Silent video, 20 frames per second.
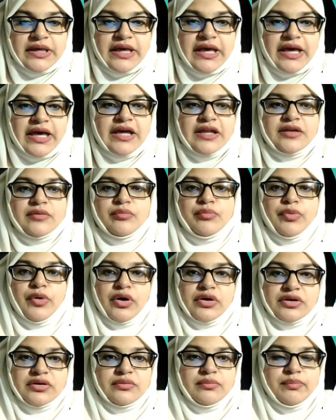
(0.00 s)
An
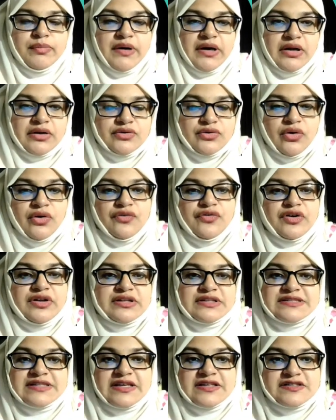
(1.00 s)
important part of our
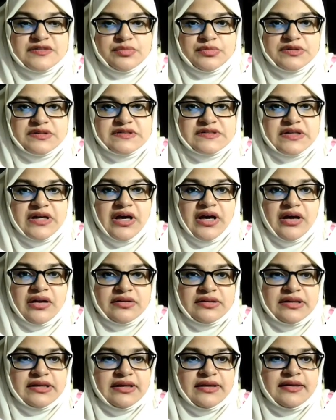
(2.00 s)
assessments are the